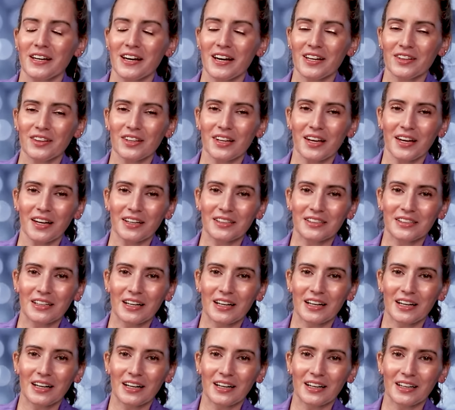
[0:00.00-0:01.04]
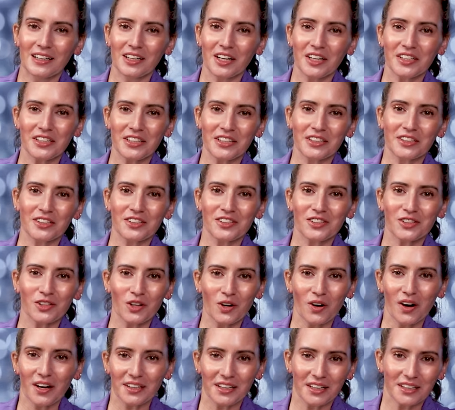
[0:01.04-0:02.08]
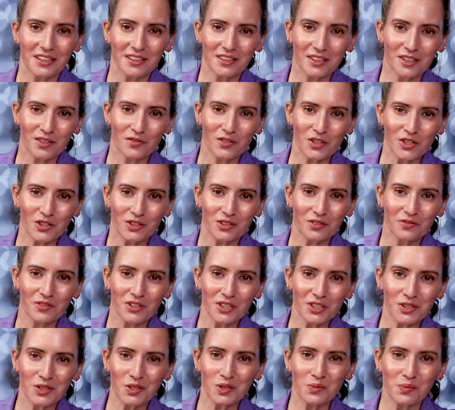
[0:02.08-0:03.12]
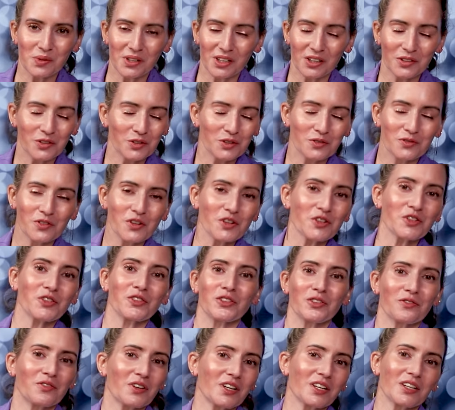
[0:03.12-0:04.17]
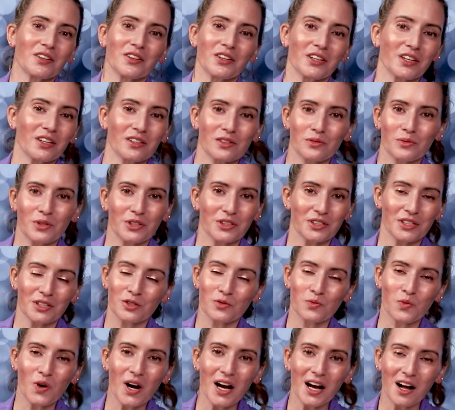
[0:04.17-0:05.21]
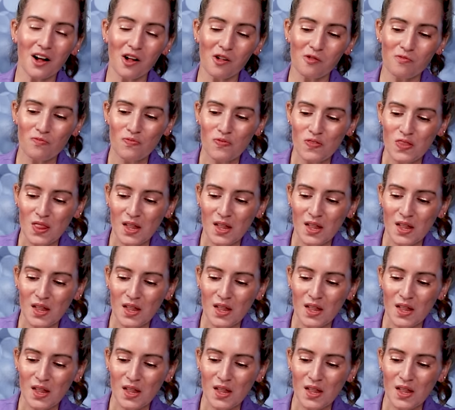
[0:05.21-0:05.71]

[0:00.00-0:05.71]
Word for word: And then uh, I didn't. So I kind of did a verse of these two, but I'll do a verses of any of the other ones as well.